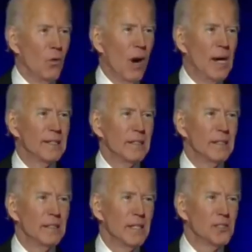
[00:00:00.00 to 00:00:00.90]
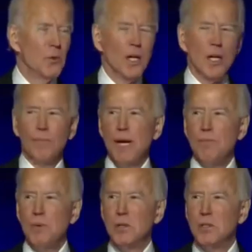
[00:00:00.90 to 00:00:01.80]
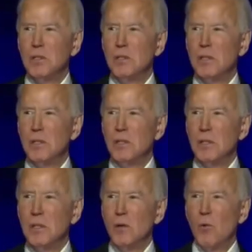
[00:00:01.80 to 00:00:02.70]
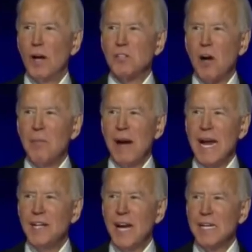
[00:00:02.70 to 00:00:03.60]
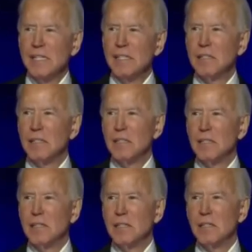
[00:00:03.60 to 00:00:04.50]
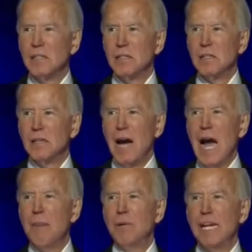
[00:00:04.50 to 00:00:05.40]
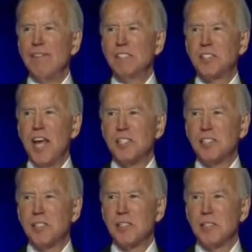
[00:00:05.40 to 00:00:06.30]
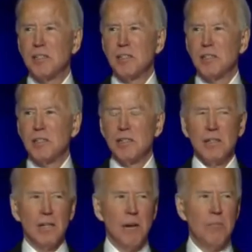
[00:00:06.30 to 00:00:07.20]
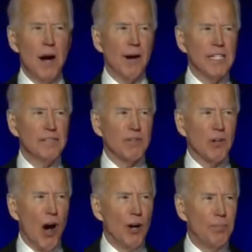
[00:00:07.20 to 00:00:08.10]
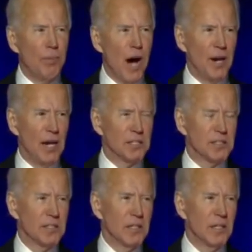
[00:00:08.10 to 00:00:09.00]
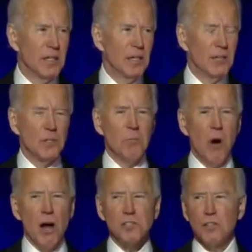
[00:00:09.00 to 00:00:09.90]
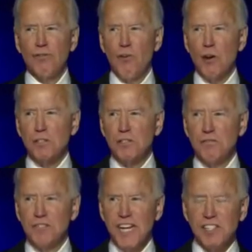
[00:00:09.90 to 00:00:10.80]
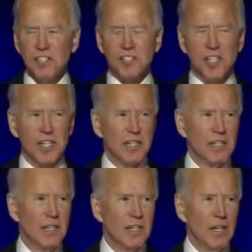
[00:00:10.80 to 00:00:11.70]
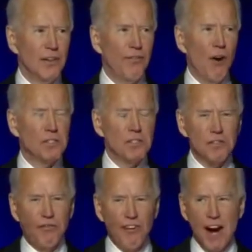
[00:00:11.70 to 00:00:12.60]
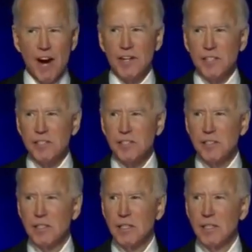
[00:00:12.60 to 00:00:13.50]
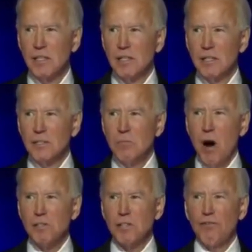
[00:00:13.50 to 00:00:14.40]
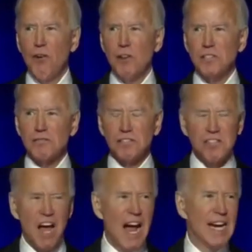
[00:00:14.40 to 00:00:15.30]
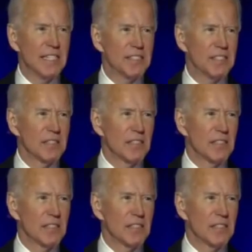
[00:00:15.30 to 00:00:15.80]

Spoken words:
What is the will of the people? What is our mandate? I believe it's this. Americans have called upon us to marshal the forces of decency, the forces of fairness, to marshal the forces of science,